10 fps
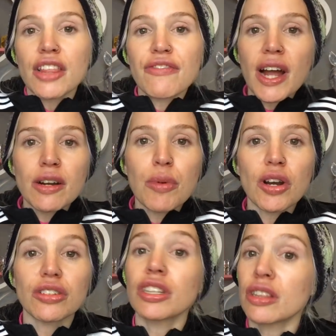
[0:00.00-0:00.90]
And the final
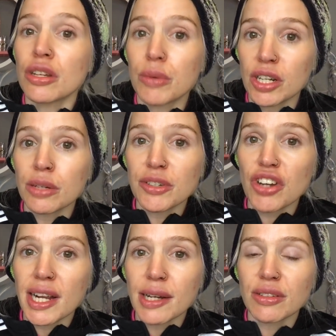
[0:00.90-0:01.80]
product that we're going to be
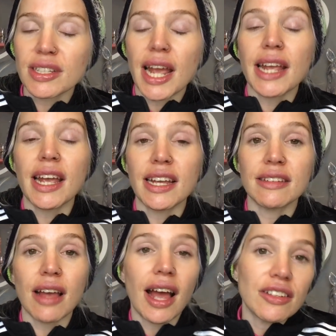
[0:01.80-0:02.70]
trying out today
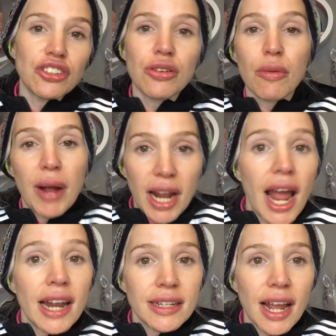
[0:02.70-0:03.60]
is, as you know, by
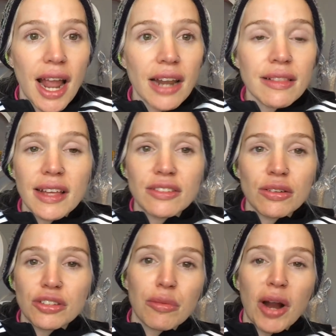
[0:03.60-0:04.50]
Handaiyan There's
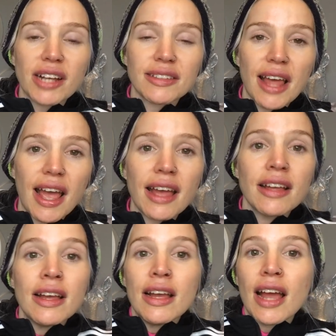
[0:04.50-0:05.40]
no surprise there.
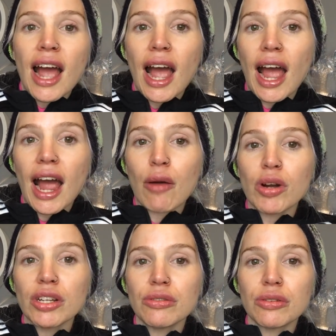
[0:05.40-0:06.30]
How
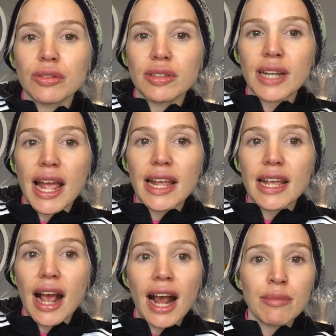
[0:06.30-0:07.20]
are you doing
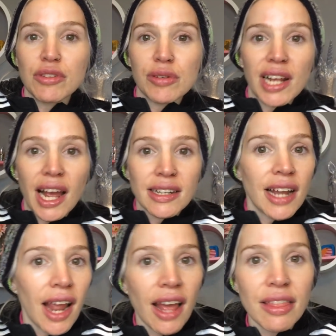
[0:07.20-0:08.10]
today? I'm doing
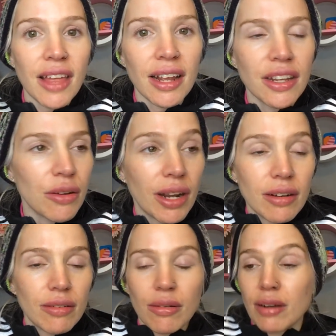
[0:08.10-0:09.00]
Handaiyan. Thank you. I
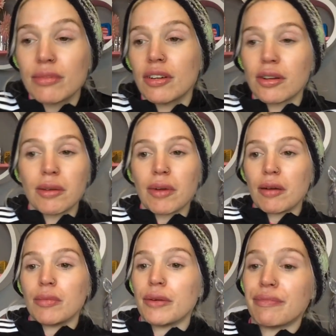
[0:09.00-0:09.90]
don't know what I'm talking
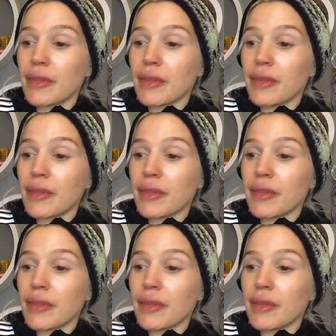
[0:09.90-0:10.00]
about, but